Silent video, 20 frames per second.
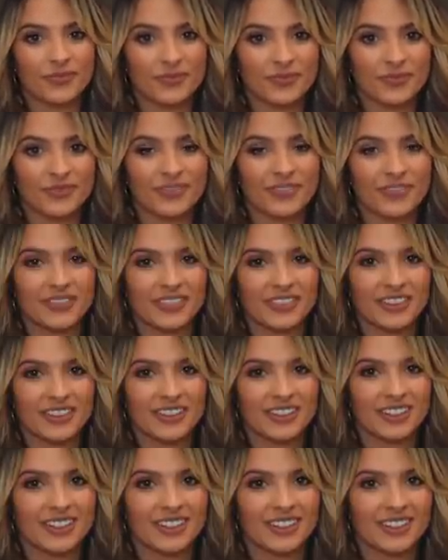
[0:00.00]

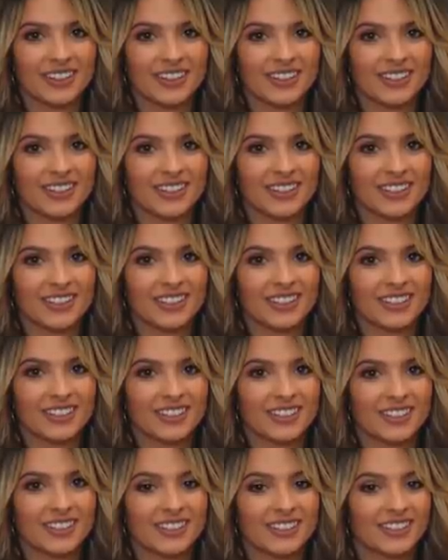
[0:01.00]

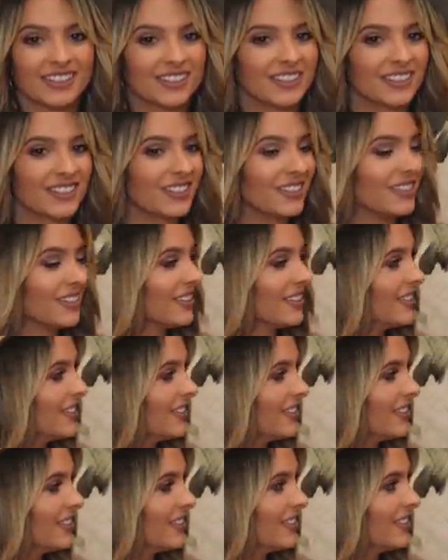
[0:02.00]

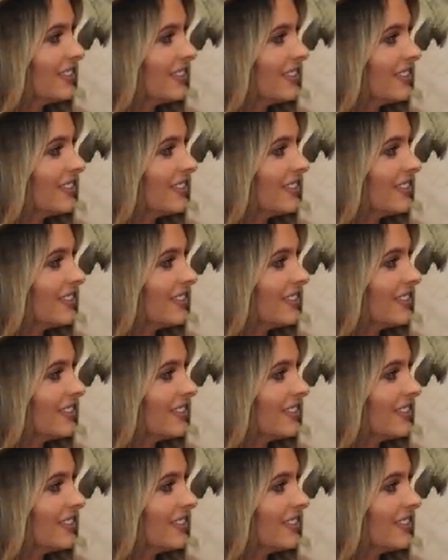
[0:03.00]
This person isn't speaking.